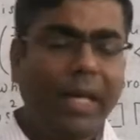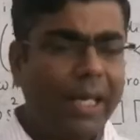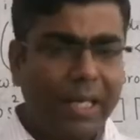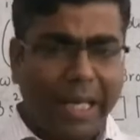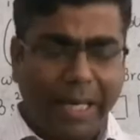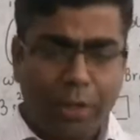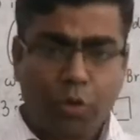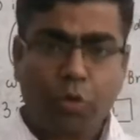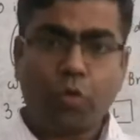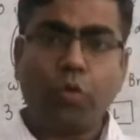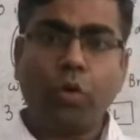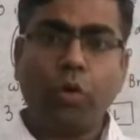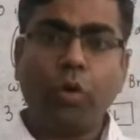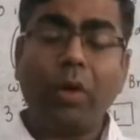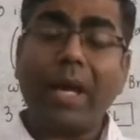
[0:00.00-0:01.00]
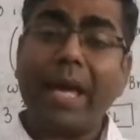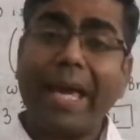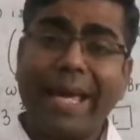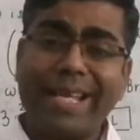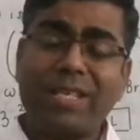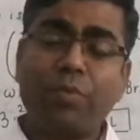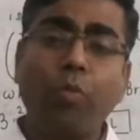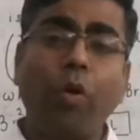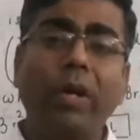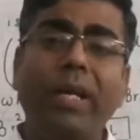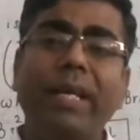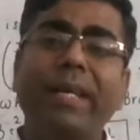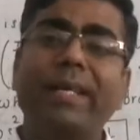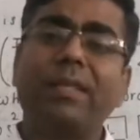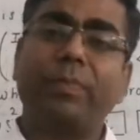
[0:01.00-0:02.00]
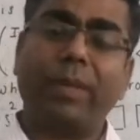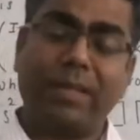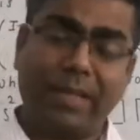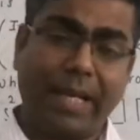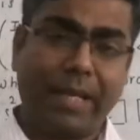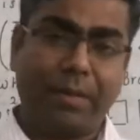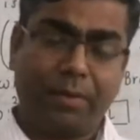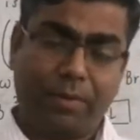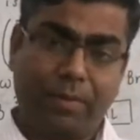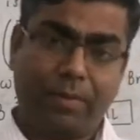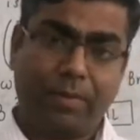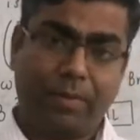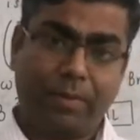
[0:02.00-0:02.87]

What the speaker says: In H2O, H bonding is present.